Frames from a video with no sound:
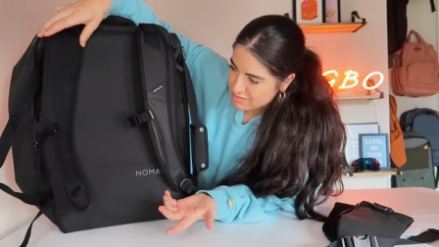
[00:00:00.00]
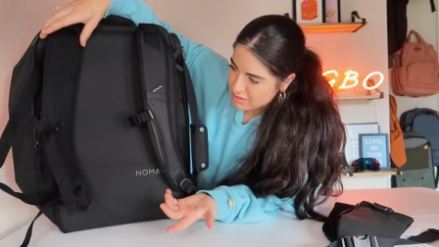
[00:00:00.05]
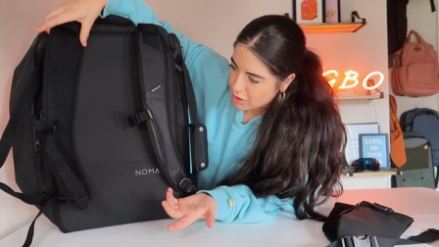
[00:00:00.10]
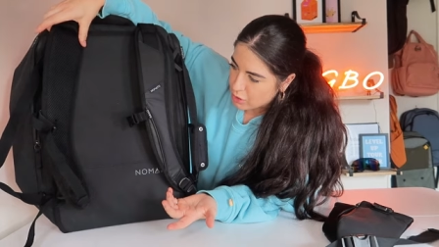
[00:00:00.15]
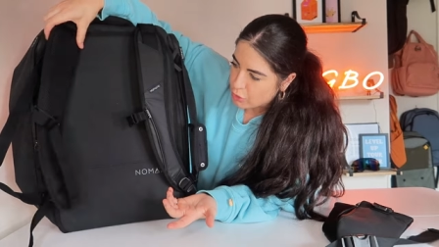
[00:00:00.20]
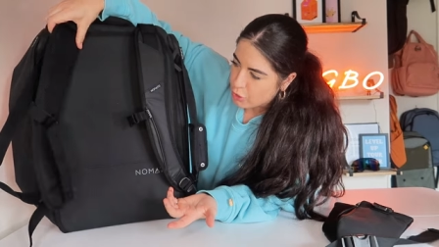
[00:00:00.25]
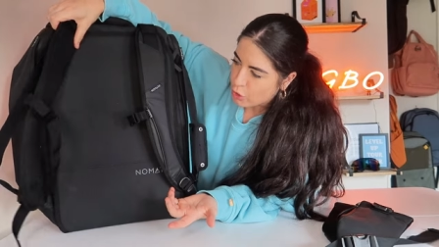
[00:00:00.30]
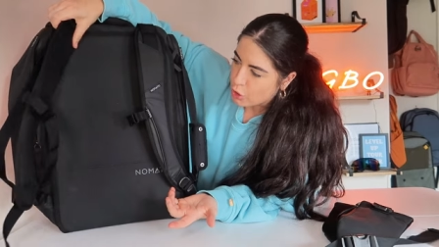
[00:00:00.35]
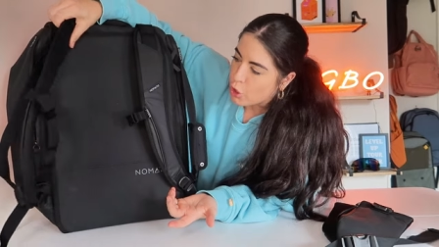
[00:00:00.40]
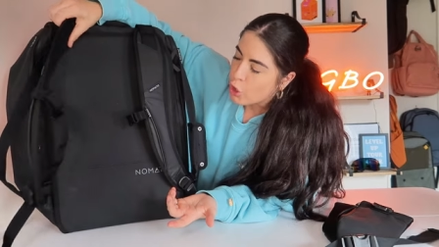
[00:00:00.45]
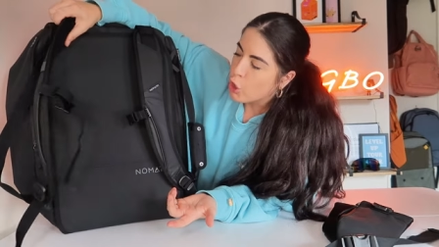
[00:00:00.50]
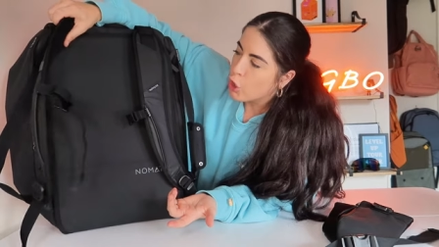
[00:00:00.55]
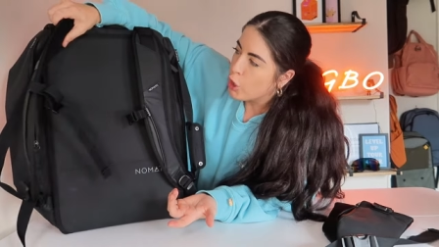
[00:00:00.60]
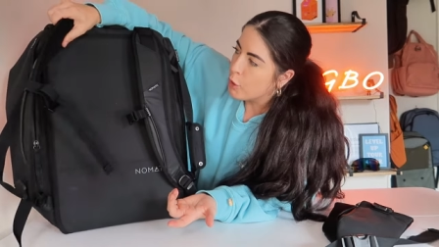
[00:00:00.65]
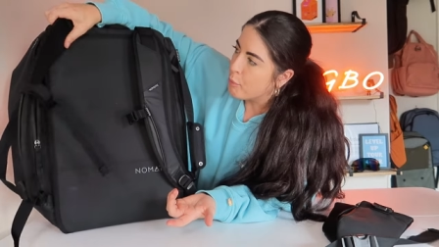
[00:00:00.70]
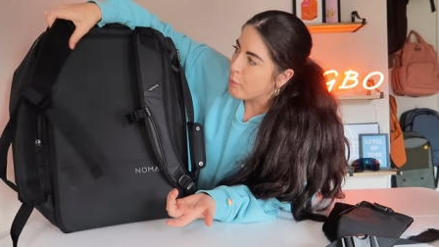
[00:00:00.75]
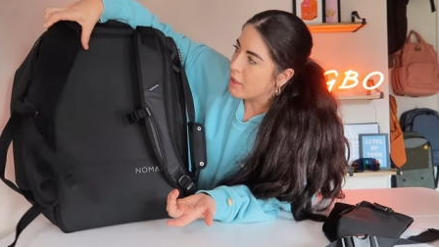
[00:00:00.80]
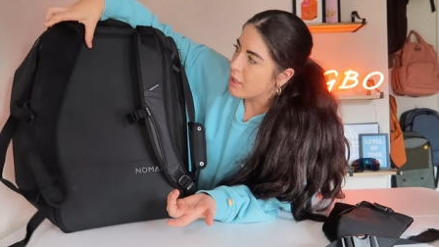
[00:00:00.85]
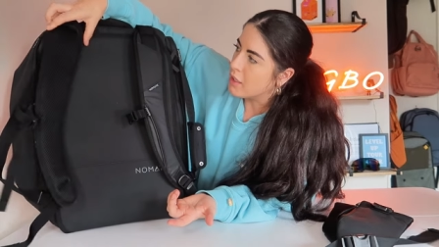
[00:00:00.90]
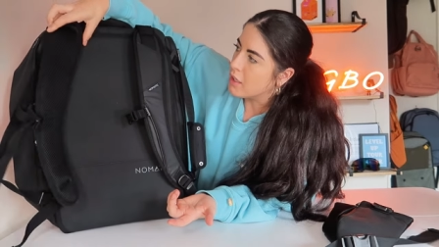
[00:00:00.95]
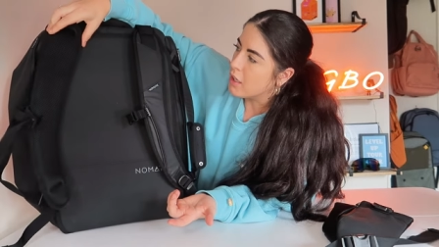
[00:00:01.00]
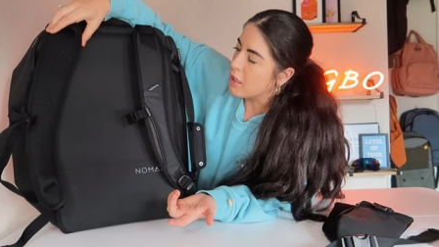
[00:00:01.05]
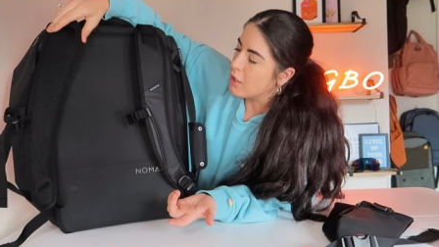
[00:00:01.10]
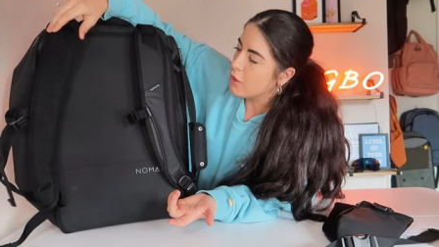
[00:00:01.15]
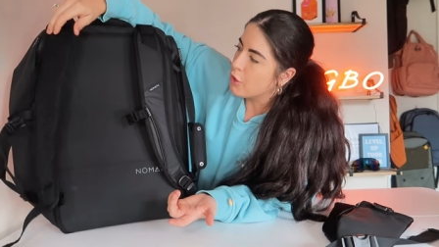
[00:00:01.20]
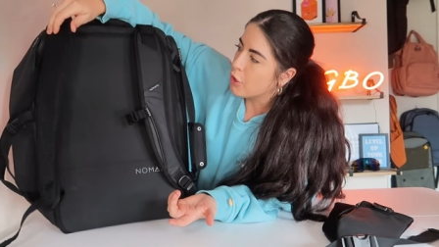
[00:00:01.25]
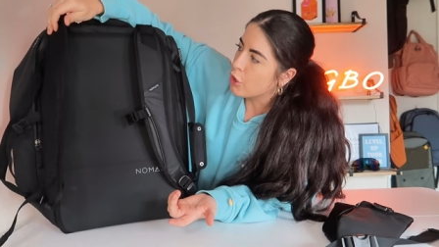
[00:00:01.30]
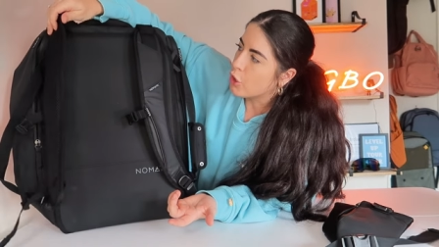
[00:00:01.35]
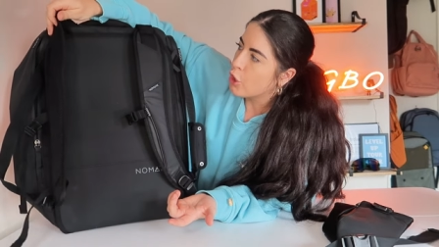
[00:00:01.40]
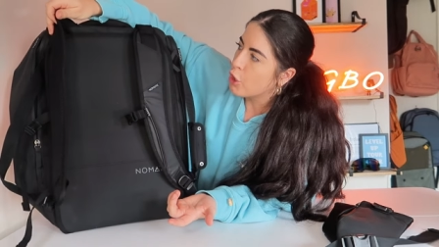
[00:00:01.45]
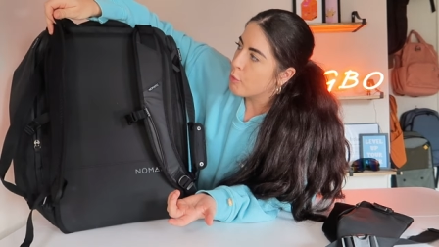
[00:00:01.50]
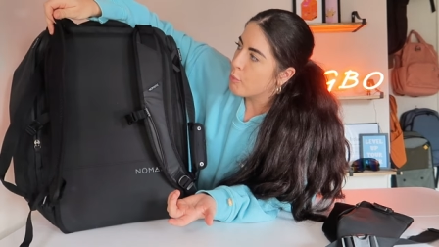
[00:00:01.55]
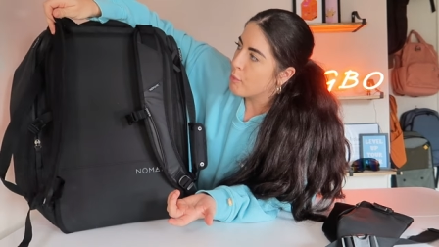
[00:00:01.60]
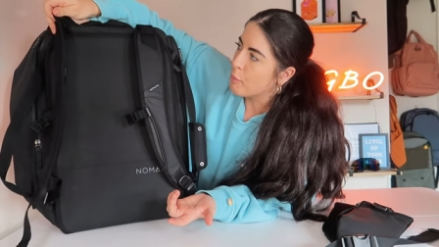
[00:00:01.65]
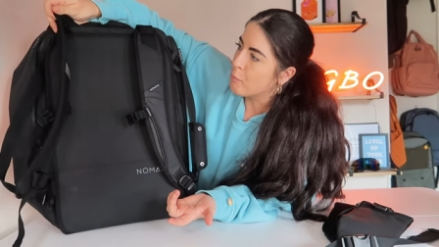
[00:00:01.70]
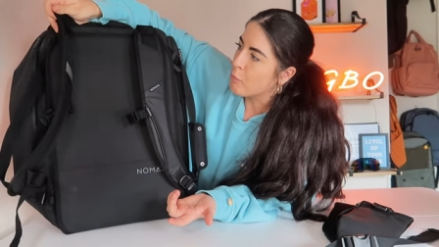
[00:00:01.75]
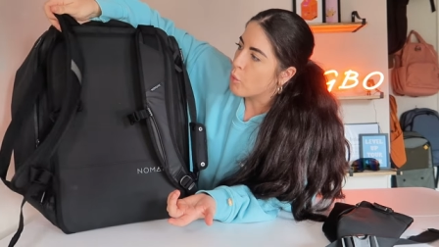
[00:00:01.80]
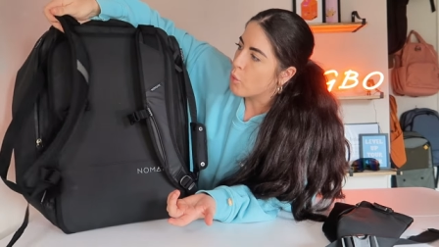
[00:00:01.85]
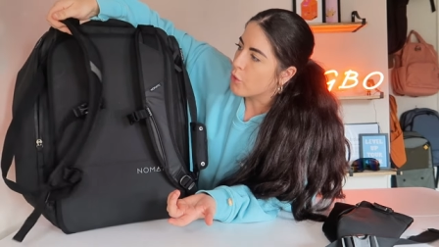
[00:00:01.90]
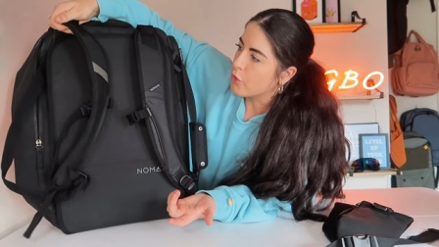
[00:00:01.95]
there could have been, there could have
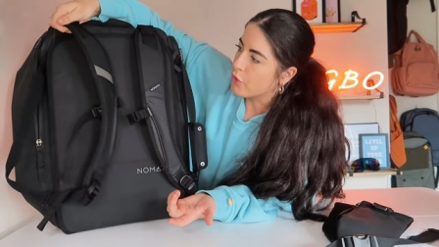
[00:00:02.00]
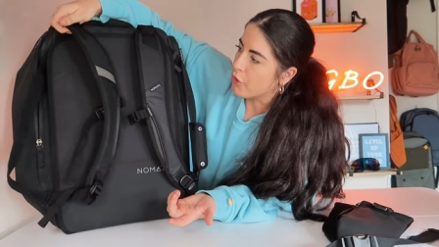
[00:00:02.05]
been more